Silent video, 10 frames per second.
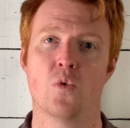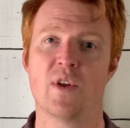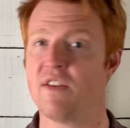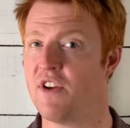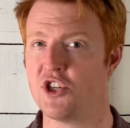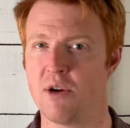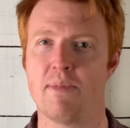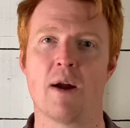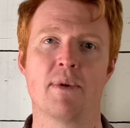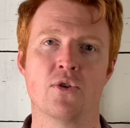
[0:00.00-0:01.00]
with the vision
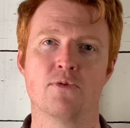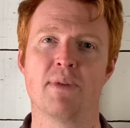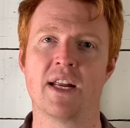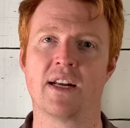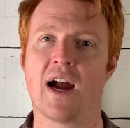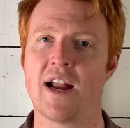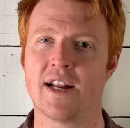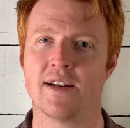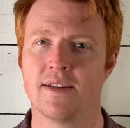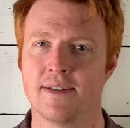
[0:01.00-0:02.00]
impairment who's being
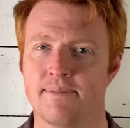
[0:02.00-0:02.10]
guided.